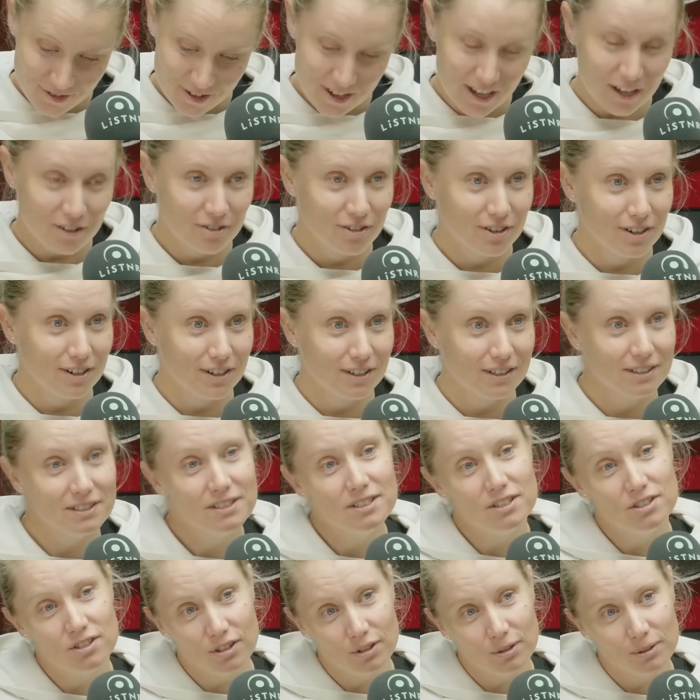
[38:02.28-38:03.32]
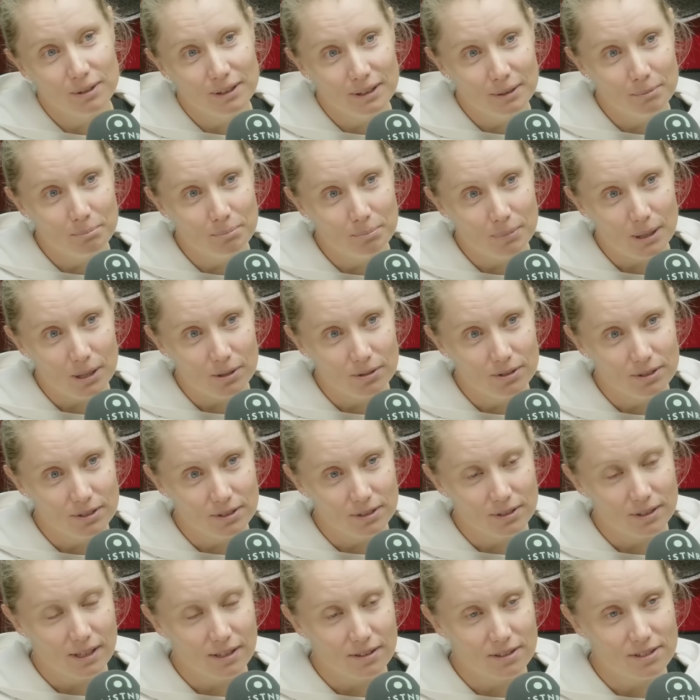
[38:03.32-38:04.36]
for 192, and then bowled
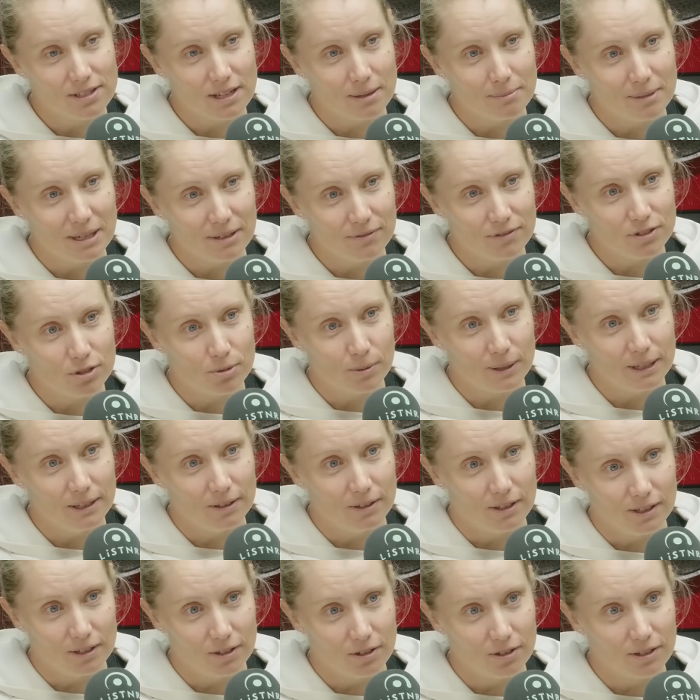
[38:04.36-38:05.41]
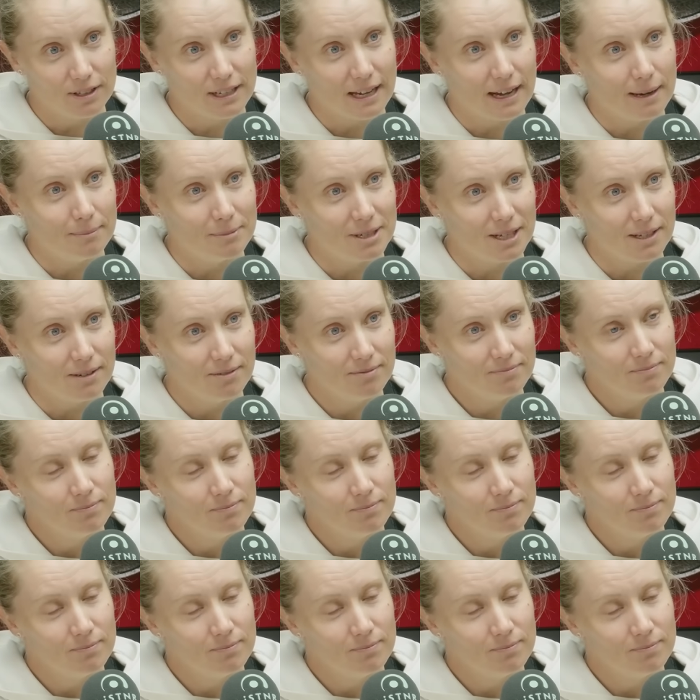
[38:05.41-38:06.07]
the other team out for 29, got the game done.